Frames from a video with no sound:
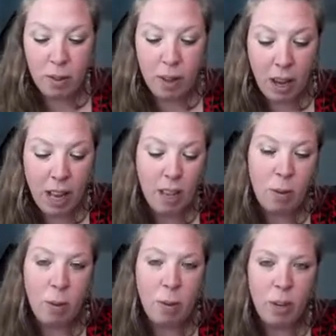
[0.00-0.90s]
So yeah, the
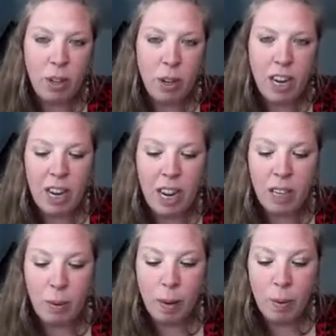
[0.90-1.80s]
swimmer was doing a night
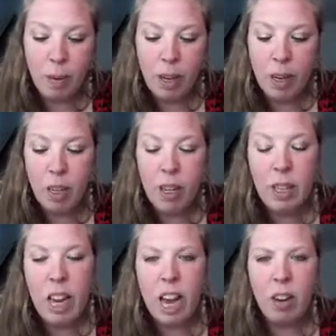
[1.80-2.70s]
swim.
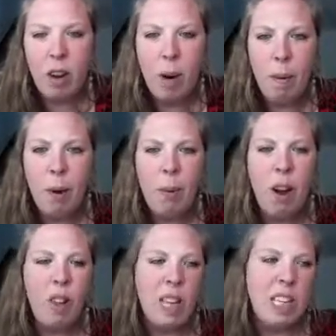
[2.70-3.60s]
So yeah, you've got to be
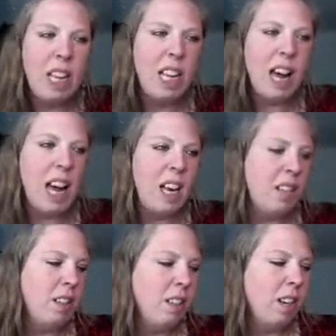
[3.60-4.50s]
aware of things like that,
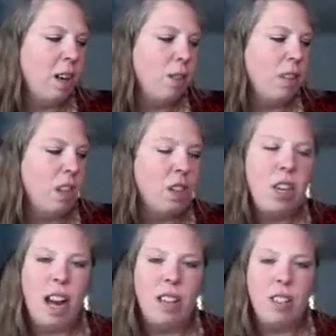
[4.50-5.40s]
and certain
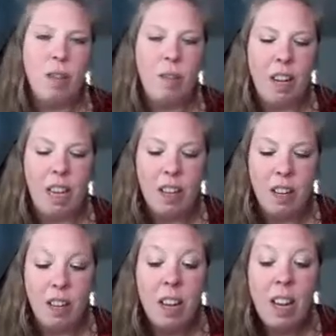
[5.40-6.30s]
sharks do feed
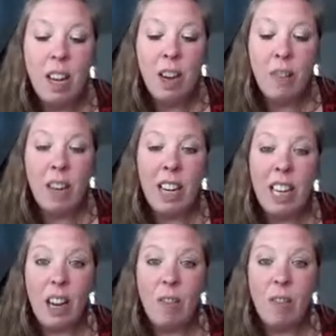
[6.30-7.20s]
at
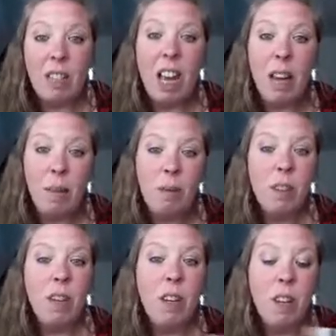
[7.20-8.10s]
different times.
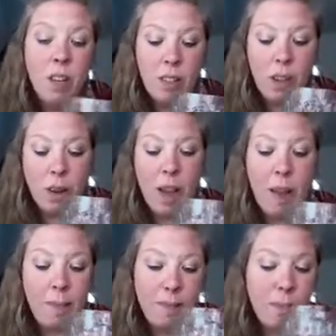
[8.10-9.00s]
So yeah,
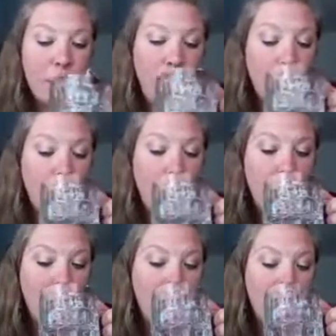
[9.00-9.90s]
so be
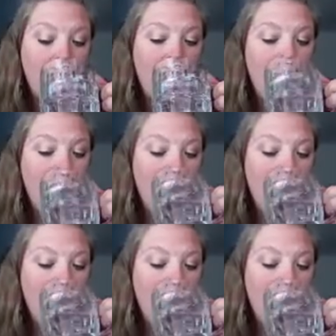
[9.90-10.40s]
aware of that.